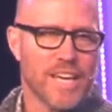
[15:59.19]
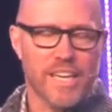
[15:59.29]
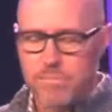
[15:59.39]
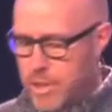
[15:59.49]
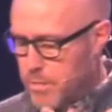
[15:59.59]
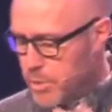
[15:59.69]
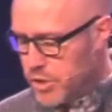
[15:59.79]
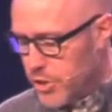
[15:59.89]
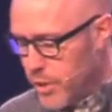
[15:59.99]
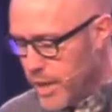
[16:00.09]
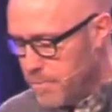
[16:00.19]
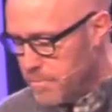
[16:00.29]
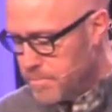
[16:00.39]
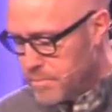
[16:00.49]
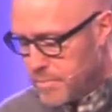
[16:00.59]
And people show up,
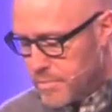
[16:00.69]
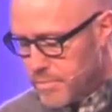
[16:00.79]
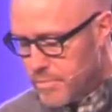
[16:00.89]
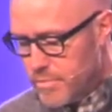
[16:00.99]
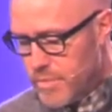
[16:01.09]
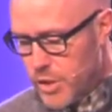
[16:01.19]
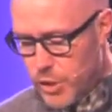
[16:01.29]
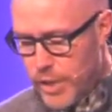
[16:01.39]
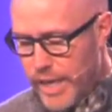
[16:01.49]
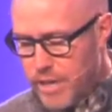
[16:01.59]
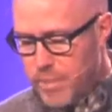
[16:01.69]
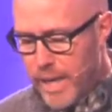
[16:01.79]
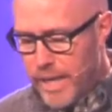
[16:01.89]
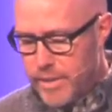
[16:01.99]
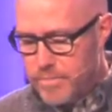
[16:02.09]
good and
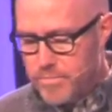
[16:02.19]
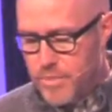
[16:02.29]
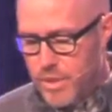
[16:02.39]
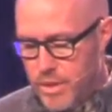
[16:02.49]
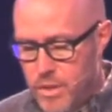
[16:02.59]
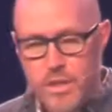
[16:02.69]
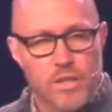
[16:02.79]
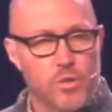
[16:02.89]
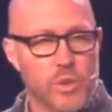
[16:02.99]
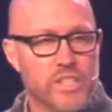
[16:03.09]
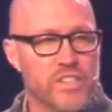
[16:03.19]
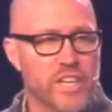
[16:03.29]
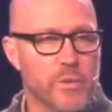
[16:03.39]
bad. The reason they